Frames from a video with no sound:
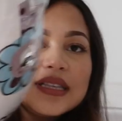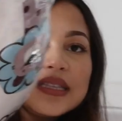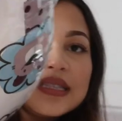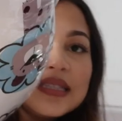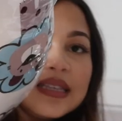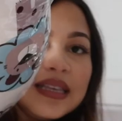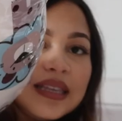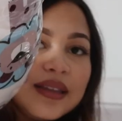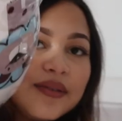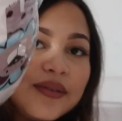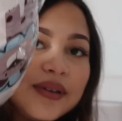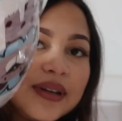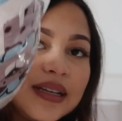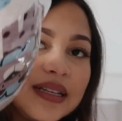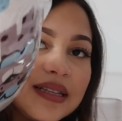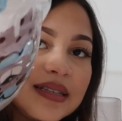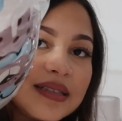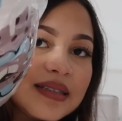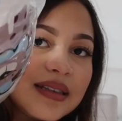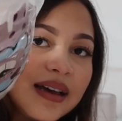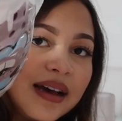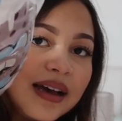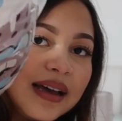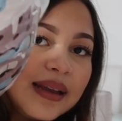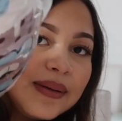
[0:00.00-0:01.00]
can see the one
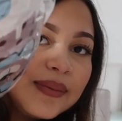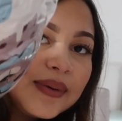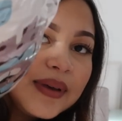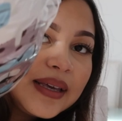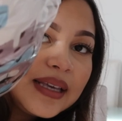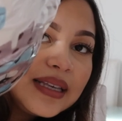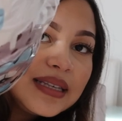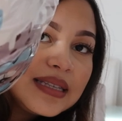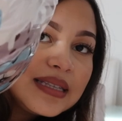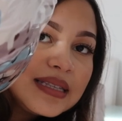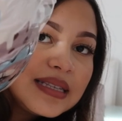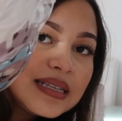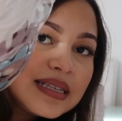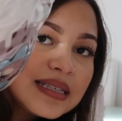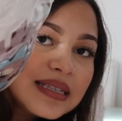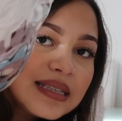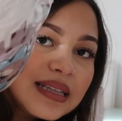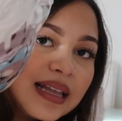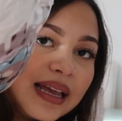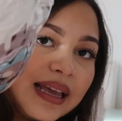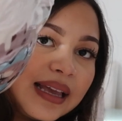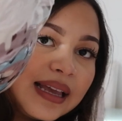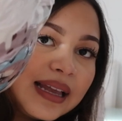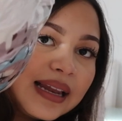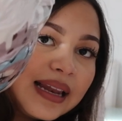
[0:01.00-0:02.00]
inside, but he's just
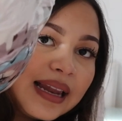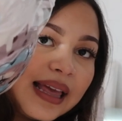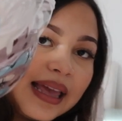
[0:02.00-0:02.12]
like